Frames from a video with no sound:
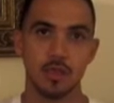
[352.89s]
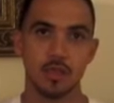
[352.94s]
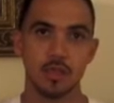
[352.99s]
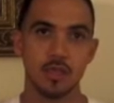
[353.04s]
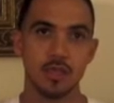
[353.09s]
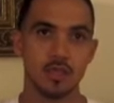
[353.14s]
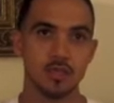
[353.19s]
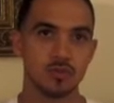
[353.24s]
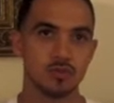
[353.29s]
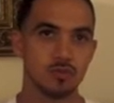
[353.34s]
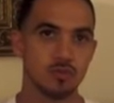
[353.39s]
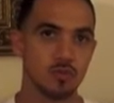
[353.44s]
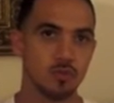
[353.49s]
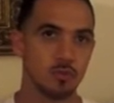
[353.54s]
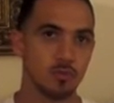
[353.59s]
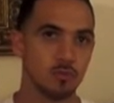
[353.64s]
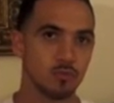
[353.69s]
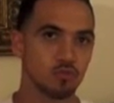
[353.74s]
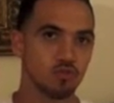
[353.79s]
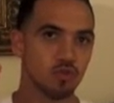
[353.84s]
He is
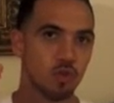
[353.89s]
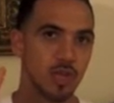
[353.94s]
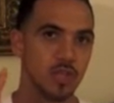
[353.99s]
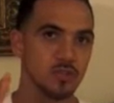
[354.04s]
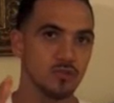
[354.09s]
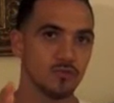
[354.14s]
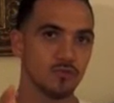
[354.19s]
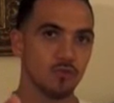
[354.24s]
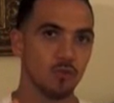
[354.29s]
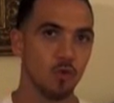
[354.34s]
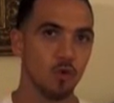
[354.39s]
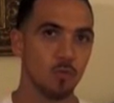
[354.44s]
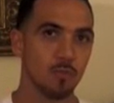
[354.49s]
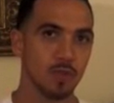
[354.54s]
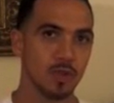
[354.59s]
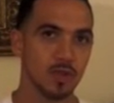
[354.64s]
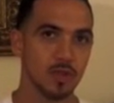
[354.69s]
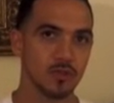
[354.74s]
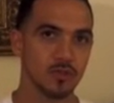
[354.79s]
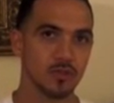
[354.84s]

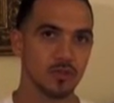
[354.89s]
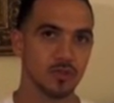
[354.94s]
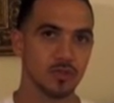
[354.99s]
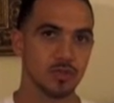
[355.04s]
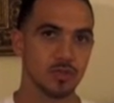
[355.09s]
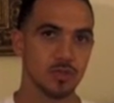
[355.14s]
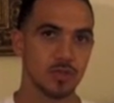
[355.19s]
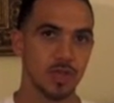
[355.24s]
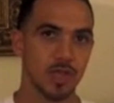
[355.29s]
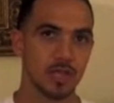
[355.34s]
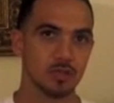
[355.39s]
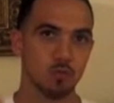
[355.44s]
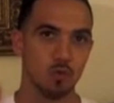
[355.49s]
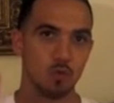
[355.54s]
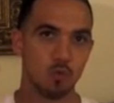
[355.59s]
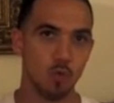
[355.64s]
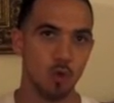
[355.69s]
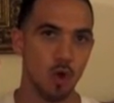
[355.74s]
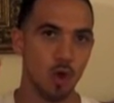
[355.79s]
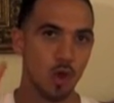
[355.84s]
transforming us as we're
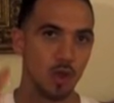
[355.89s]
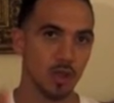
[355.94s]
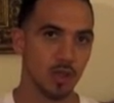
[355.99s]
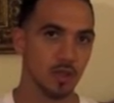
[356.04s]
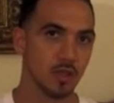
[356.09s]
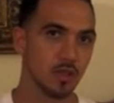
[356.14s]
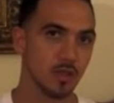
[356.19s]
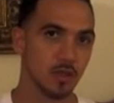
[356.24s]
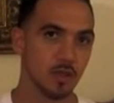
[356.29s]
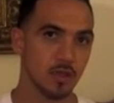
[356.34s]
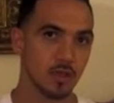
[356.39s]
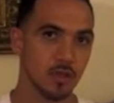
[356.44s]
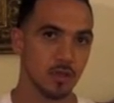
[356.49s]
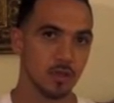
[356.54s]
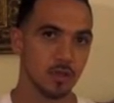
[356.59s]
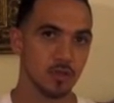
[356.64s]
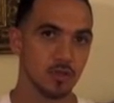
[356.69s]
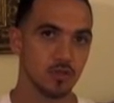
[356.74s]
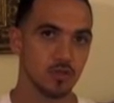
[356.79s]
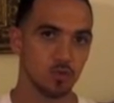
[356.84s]
walking
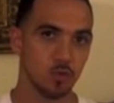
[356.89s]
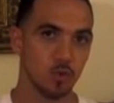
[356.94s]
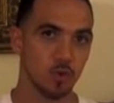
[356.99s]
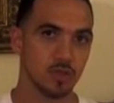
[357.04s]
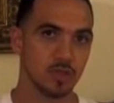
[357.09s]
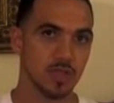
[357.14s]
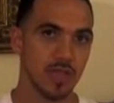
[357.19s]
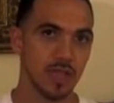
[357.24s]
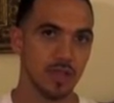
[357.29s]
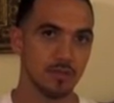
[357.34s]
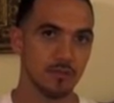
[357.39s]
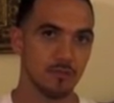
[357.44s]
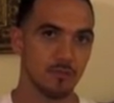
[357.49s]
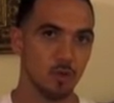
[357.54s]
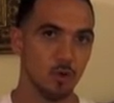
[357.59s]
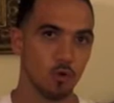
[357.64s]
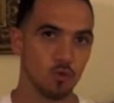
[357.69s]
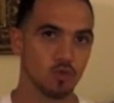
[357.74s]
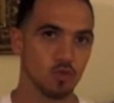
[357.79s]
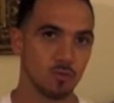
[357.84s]
towards that
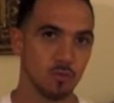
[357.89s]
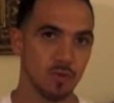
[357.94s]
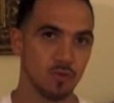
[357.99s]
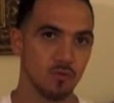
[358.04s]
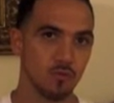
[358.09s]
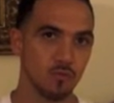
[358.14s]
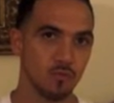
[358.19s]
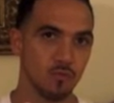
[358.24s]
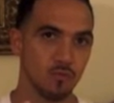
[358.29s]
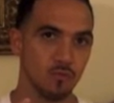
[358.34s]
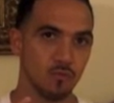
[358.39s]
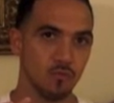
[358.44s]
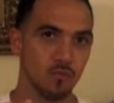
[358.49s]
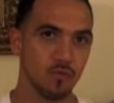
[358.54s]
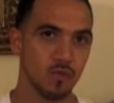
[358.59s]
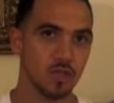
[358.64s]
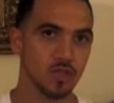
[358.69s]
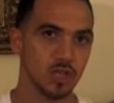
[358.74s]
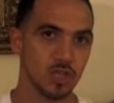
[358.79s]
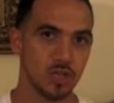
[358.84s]
ultimate
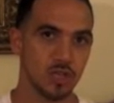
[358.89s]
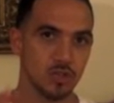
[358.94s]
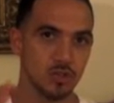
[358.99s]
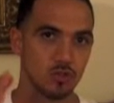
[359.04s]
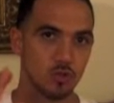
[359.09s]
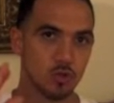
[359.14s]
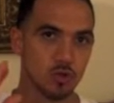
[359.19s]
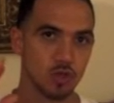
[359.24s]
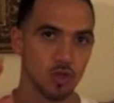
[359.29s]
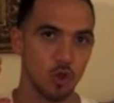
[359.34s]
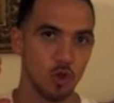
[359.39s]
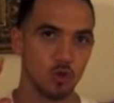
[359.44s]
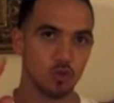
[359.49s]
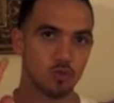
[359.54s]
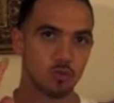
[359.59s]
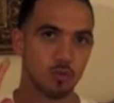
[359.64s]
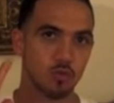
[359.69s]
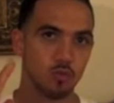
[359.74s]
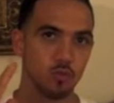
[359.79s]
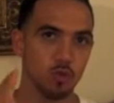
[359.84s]
vision, towards the
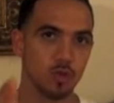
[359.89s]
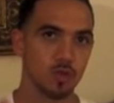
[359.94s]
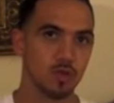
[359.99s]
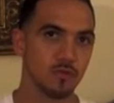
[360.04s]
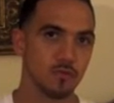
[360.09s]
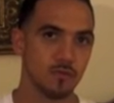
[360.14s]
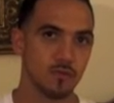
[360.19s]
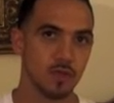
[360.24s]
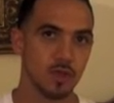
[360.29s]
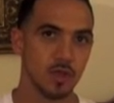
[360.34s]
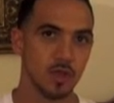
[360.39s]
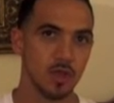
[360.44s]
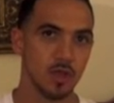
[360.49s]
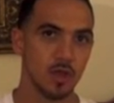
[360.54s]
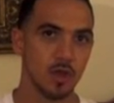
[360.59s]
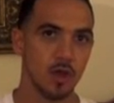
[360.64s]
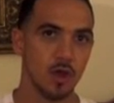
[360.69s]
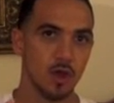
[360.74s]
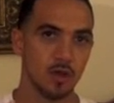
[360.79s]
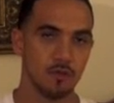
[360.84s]
ultimate will of
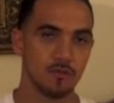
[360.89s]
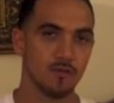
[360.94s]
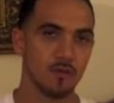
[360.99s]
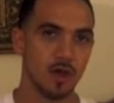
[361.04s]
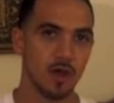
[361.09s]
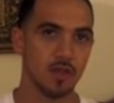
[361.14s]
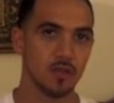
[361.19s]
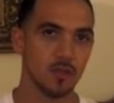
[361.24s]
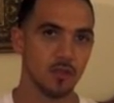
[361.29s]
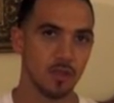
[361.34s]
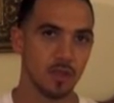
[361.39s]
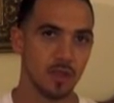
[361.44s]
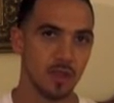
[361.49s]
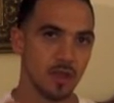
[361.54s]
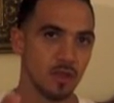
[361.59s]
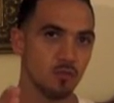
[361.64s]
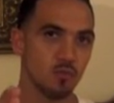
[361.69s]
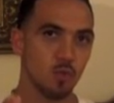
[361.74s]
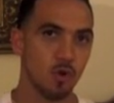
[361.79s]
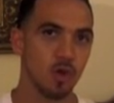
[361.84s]
our Father that
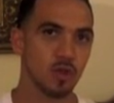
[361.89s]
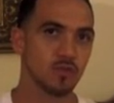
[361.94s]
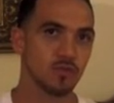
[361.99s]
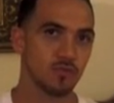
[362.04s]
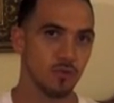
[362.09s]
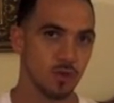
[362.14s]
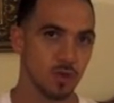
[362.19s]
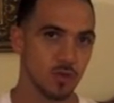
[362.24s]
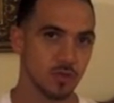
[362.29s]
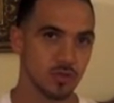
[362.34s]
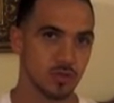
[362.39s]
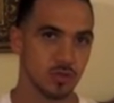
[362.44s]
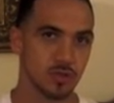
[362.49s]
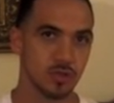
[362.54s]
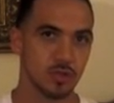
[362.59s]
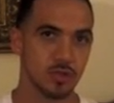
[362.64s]
He wants for us.